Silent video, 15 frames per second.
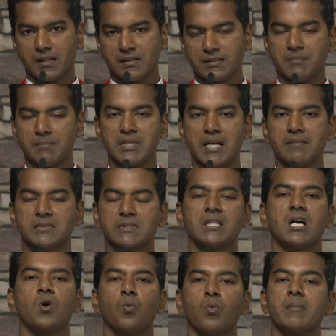sometimes
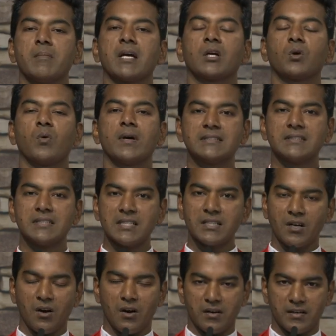we may question
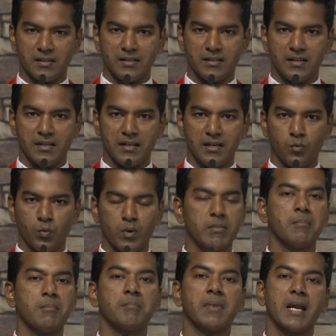God. We
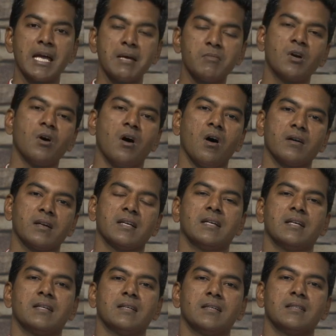may blame God.
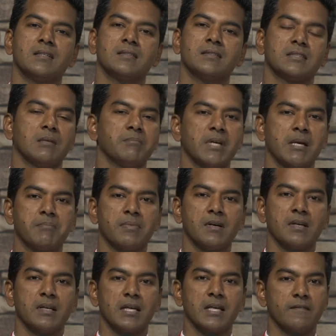Some
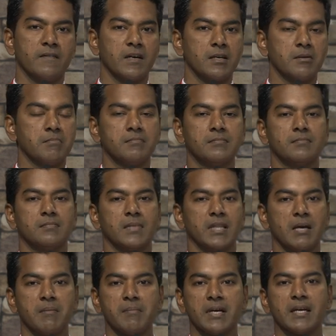people even
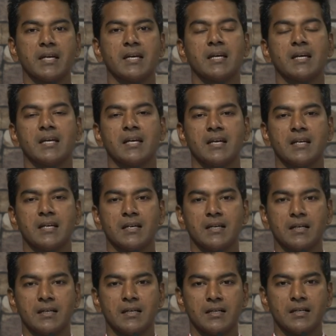they may
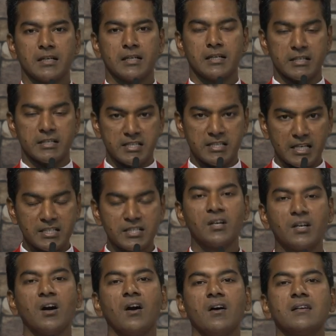reject
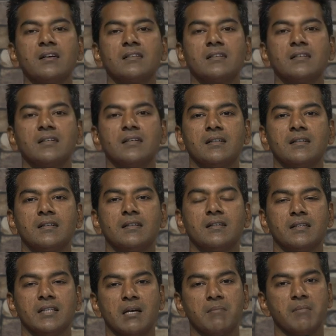God,
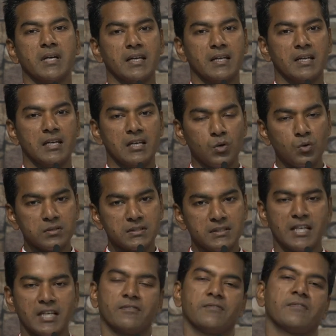they may lose
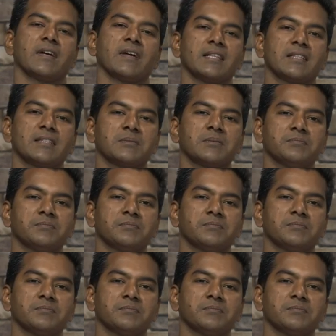their faith.